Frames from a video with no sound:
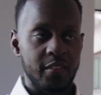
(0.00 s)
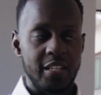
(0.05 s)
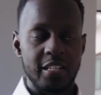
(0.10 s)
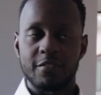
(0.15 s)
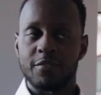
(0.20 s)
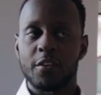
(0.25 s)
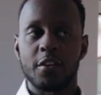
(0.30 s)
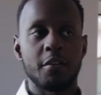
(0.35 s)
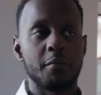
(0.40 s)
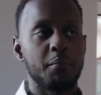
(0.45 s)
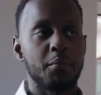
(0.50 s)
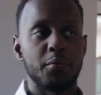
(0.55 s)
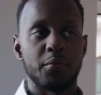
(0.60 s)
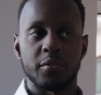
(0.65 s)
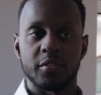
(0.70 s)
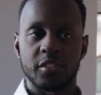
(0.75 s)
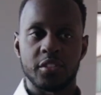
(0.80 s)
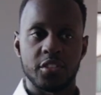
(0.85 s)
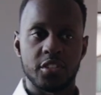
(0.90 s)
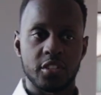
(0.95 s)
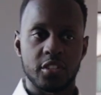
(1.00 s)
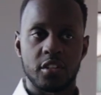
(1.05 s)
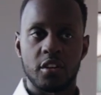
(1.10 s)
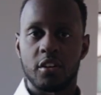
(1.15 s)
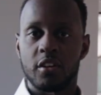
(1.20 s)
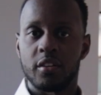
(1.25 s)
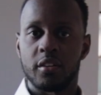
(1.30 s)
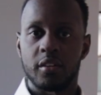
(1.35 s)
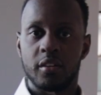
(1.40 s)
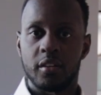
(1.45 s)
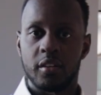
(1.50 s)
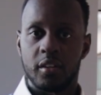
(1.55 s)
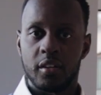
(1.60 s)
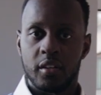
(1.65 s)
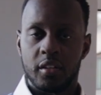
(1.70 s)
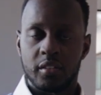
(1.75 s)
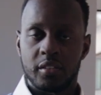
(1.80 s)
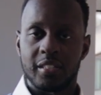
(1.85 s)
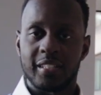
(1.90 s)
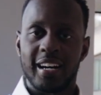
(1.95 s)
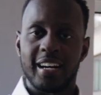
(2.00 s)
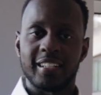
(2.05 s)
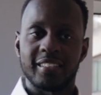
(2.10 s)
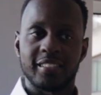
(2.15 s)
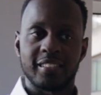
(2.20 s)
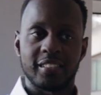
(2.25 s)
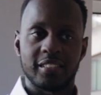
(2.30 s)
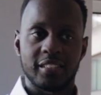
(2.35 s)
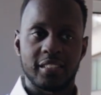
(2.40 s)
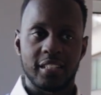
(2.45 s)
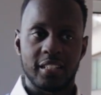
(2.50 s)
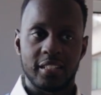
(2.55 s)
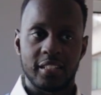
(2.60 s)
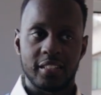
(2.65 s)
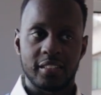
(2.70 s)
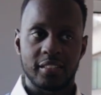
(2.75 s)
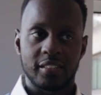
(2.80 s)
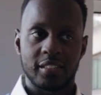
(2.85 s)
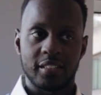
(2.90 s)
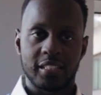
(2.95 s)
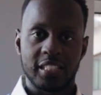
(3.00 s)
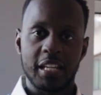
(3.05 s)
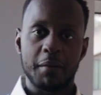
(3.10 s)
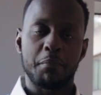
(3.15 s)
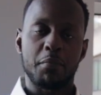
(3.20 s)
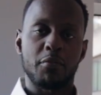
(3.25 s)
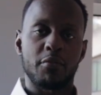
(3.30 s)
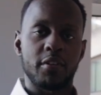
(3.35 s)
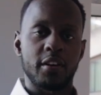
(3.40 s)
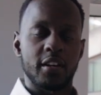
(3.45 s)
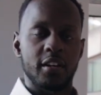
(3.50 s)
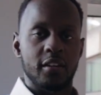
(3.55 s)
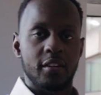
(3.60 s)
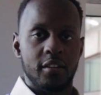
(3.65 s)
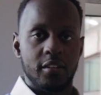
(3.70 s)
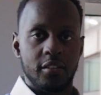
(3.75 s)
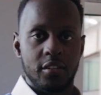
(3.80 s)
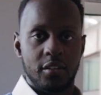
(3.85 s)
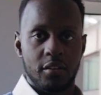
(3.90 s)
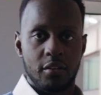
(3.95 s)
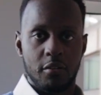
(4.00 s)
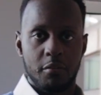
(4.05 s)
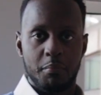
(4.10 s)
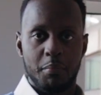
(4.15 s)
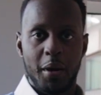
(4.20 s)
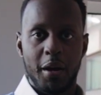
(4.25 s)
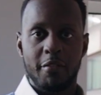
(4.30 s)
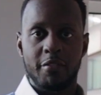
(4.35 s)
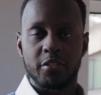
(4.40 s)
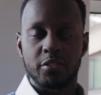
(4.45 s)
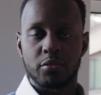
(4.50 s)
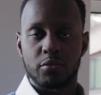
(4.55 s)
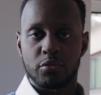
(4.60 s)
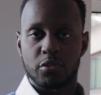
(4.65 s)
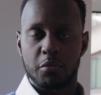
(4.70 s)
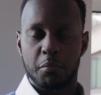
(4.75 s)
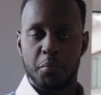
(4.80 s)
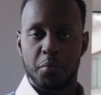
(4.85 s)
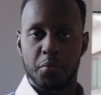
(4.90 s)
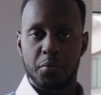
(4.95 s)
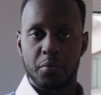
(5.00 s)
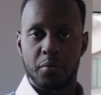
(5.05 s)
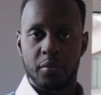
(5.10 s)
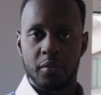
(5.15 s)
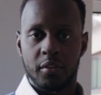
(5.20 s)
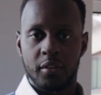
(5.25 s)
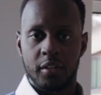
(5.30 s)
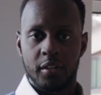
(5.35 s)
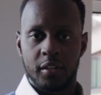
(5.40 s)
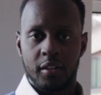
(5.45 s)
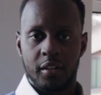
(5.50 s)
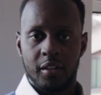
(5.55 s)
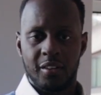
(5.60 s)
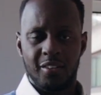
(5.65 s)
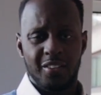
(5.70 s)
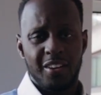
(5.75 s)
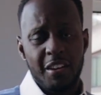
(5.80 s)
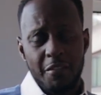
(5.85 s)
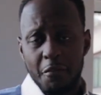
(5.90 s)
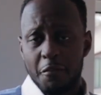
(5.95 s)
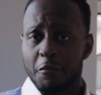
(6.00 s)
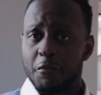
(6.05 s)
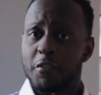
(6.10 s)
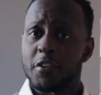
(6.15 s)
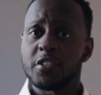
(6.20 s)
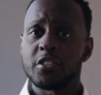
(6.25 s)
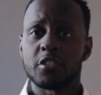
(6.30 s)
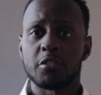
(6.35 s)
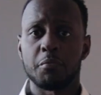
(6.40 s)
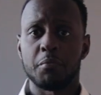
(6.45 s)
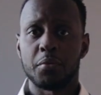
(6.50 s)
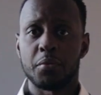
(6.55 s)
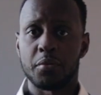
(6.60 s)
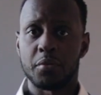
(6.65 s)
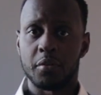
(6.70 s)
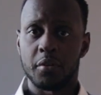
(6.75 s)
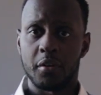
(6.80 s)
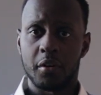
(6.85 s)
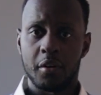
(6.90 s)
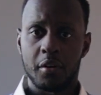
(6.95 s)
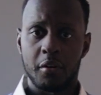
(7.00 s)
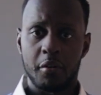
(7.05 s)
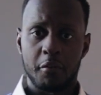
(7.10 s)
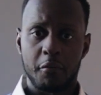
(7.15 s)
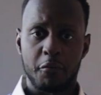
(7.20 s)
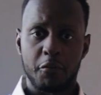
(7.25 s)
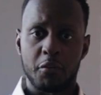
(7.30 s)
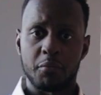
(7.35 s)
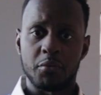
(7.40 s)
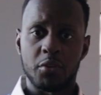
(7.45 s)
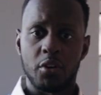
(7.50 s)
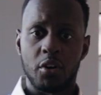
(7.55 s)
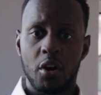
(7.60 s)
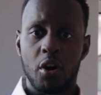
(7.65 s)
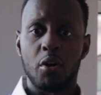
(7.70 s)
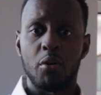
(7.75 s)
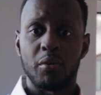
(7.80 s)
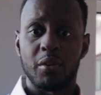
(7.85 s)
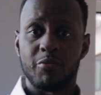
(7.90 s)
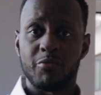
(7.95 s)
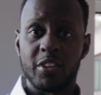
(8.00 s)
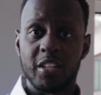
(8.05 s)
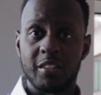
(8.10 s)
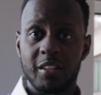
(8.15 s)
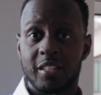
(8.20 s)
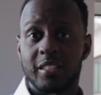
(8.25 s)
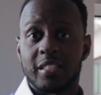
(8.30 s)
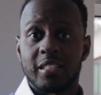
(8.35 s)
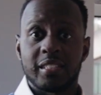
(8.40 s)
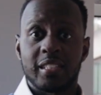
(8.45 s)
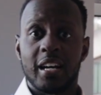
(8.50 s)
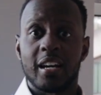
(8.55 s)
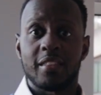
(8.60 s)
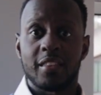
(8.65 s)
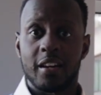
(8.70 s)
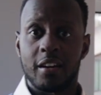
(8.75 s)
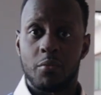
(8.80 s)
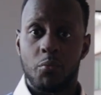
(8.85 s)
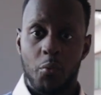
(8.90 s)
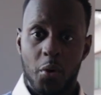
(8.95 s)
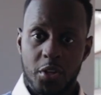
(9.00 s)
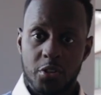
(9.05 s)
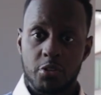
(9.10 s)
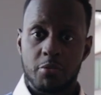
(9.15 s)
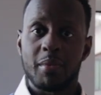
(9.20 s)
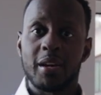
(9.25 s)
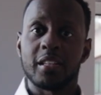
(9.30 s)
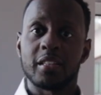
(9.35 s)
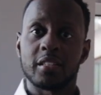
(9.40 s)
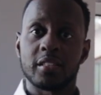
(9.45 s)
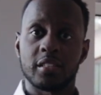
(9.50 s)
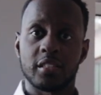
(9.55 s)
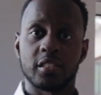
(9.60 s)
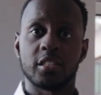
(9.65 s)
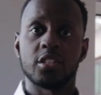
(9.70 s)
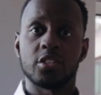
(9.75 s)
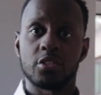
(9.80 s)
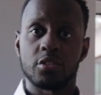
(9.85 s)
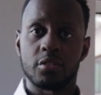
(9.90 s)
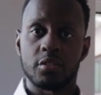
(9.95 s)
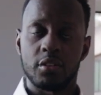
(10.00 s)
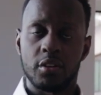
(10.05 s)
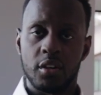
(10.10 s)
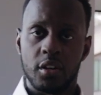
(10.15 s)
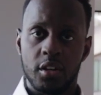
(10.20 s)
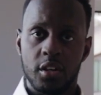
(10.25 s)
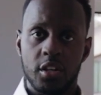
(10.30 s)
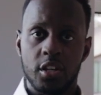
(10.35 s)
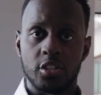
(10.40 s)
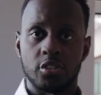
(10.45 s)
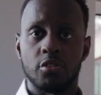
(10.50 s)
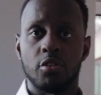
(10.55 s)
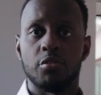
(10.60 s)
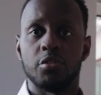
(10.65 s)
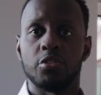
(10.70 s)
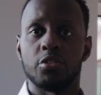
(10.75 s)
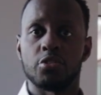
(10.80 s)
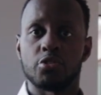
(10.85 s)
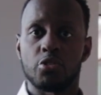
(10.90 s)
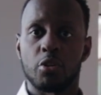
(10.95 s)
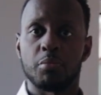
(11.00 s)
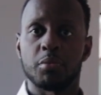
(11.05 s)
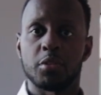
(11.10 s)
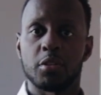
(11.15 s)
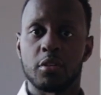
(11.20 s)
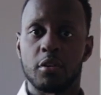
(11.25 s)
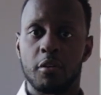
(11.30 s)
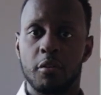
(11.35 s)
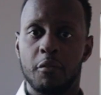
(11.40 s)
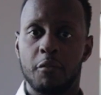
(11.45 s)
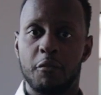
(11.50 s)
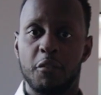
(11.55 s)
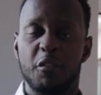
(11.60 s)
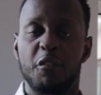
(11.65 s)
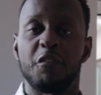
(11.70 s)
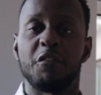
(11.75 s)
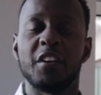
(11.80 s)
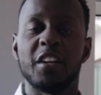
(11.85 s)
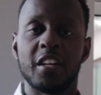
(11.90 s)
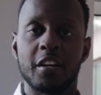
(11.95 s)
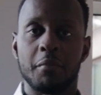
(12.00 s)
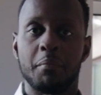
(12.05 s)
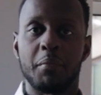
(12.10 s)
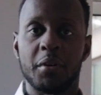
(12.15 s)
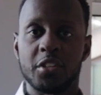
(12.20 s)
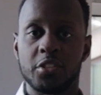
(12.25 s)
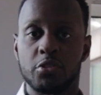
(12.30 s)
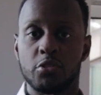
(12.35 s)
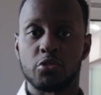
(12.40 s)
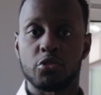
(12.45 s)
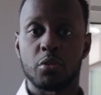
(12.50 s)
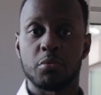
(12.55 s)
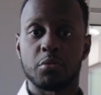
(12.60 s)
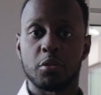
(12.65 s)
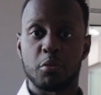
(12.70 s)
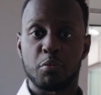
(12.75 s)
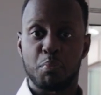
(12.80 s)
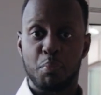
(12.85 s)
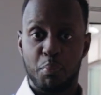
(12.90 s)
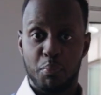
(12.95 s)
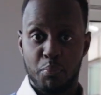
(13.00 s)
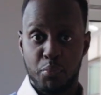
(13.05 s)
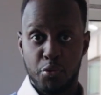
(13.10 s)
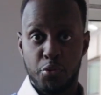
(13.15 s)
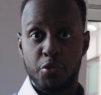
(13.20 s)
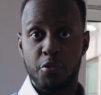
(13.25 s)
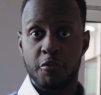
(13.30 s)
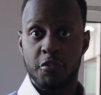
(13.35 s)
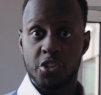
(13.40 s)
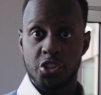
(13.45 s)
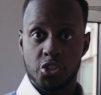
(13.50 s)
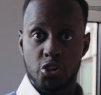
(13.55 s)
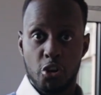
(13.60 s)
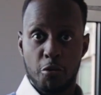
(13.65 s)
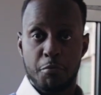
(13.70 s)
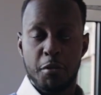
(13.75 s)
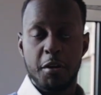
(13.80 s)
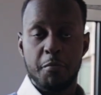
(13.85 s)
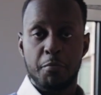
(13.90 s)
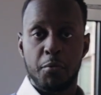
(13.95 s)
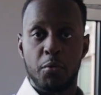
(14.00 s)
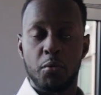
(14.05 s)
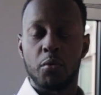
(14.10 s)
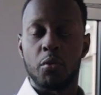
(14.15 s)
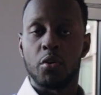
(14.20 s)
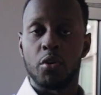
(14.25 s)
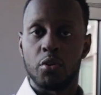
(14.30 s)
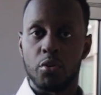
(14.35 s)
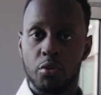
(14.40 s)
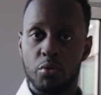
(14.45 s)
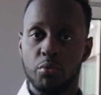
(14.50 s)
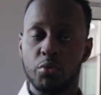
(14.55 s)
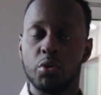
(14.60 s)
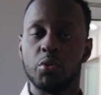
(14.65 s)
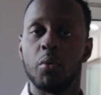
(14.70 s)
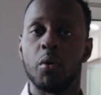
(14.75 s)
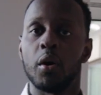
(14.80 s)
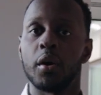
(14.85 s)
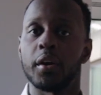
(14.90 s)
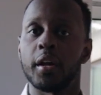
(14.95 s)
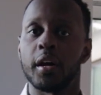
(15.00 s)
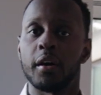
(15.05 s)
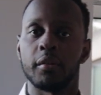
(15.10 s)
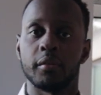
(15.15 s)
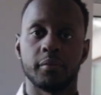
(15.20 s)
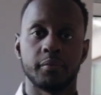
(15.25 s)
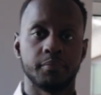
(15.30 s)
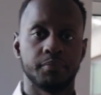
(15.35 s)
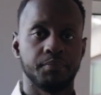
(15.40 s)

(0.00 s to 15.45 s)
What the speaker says: it's very important to just learn to separate, you know, parental support, even friend support from your goal, and really understand that when you make this decision, it's not only your job to fulfill it, but it's your job to prove and show people who you are now.